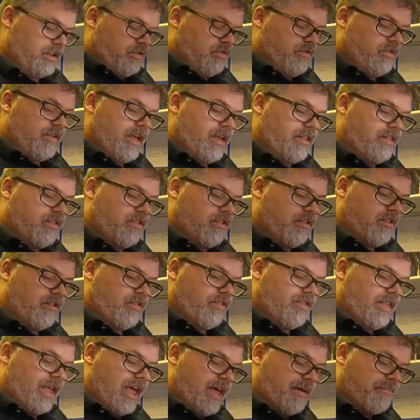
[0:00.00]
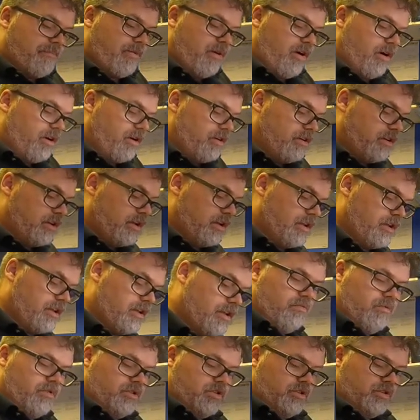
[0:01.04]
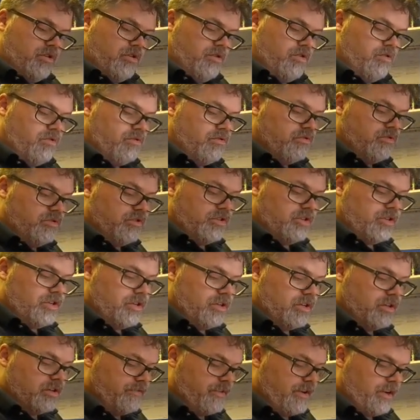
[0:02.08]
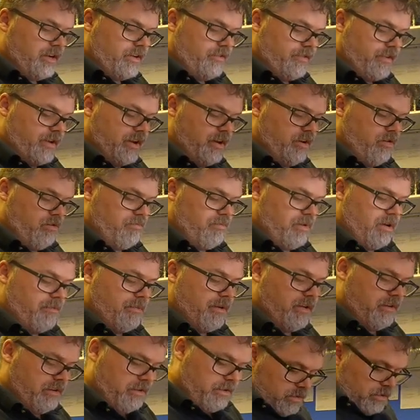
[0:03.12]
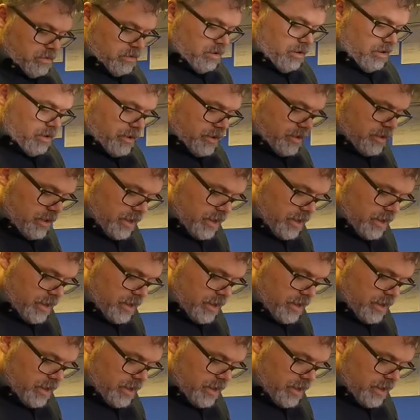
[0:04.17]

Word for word: So that's that part, which goes, if I know, Bubba. Oh,